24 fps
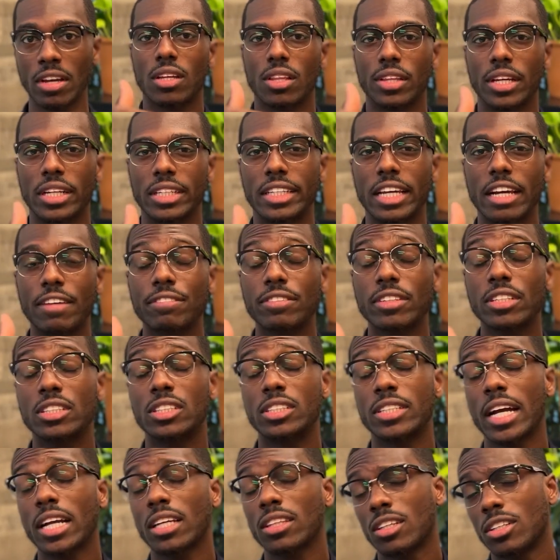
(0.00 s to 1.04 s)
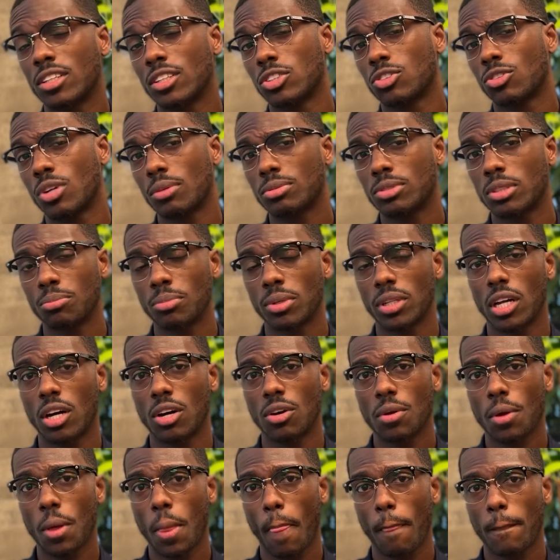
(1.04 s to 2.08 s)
then definitely check the description below